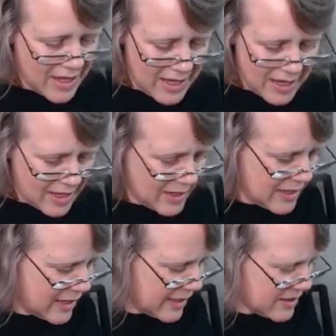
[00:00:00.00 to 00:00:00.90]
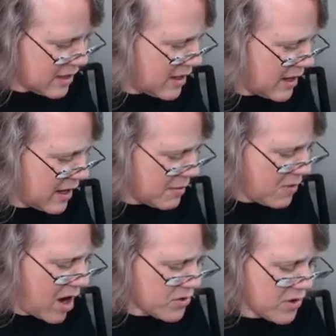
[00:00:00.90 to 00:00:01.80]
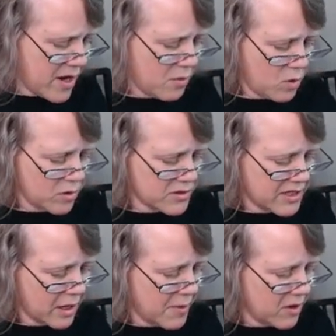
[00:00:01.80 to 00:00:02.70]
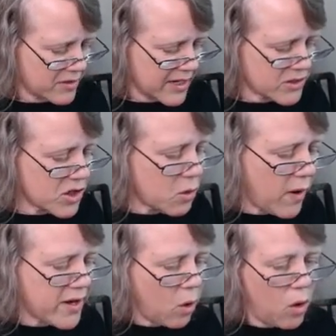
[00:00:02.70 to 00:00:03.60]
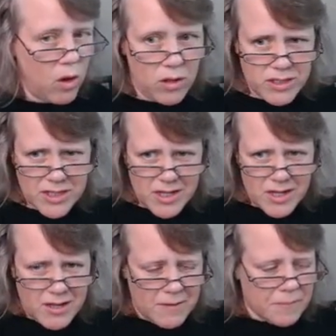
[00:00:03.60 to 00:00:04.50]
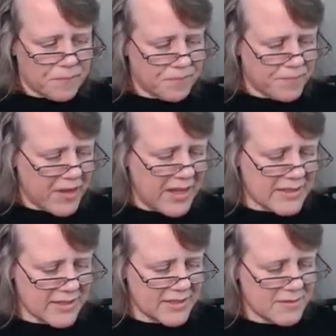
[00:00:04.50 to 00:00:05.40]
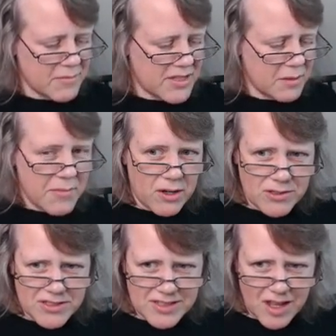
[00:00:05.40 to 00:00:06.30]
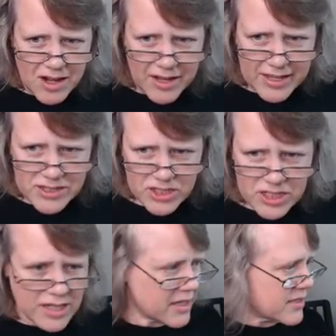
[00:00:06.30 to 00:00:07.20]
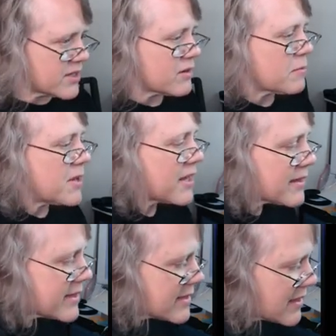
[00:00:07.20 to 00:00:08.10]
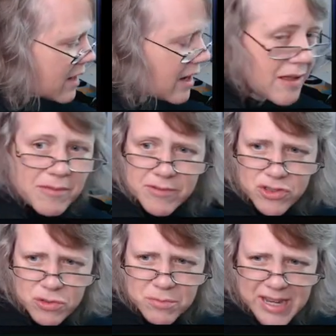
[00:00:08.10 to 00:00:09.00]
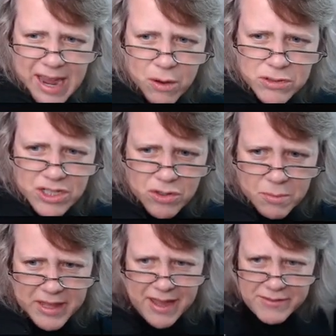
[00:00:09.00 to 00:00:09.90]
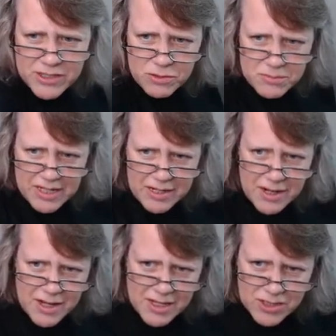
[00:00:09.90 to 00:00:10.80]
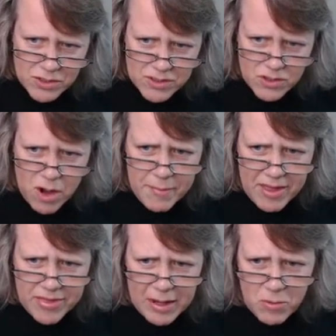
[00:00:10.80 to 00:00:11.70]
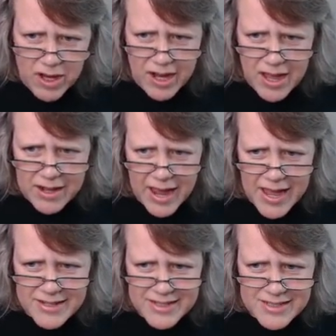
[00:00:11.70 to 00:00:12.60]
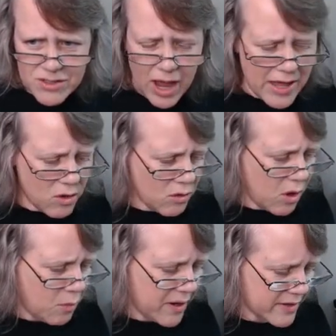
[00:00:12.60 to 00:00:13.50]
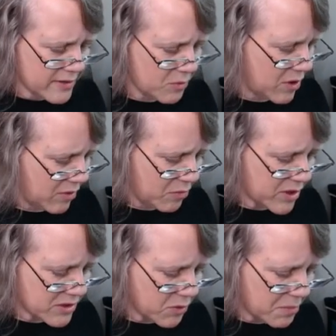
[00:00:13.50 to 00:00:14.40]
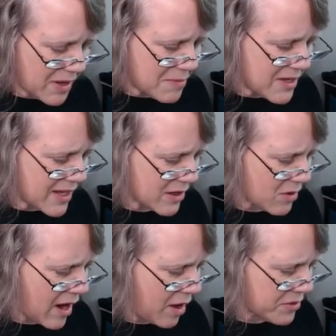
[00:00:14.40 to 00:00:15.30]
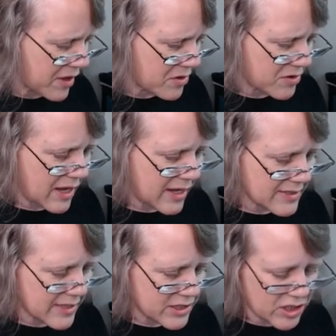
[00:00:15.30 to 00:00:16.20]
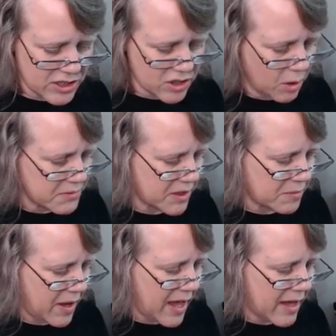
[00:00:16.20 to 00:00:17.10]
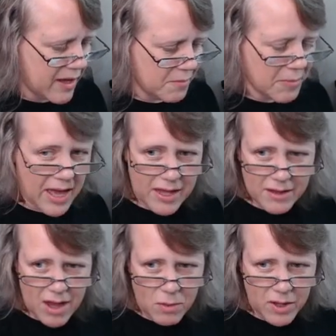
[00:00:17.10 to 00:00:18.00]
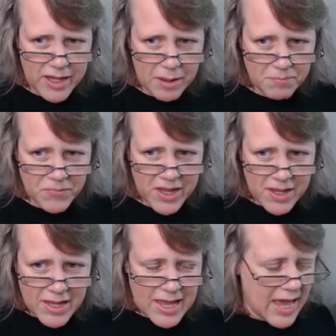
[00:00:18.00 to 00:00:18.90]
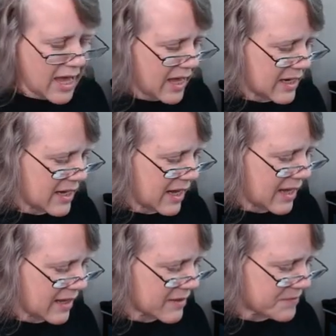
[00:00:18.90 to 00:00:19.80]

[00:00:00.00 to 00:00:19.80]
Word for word: and it is a Andrea Warlord Saga model. It's actually quite old. It's a it's a metal slug, and she is here. Let me get this uh, zoomed out. Normally I have it zoomed in. So it's Zorabeth that I'm working on. I just I don't know what well what what made me get her out the other day is that she's sculpted by by uh, Joaquin, and uh,